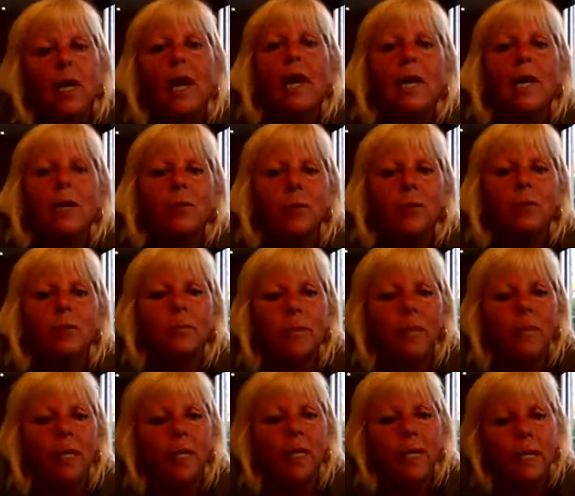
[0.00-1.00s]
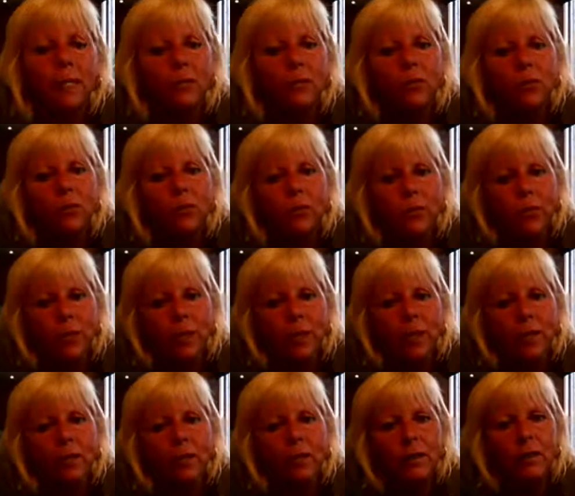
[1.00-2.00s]
I'm going to be a guide dog
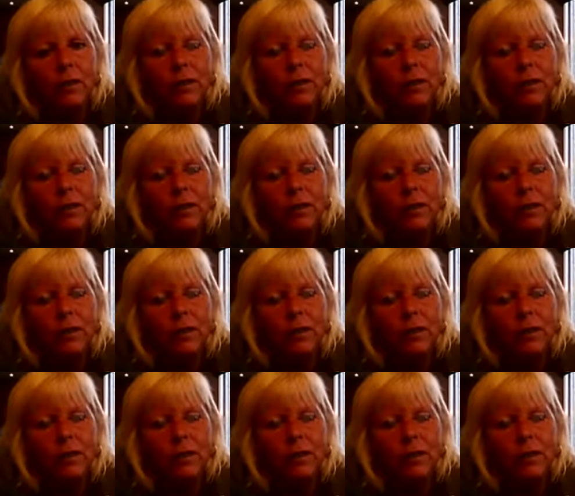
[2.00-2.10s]
trainer.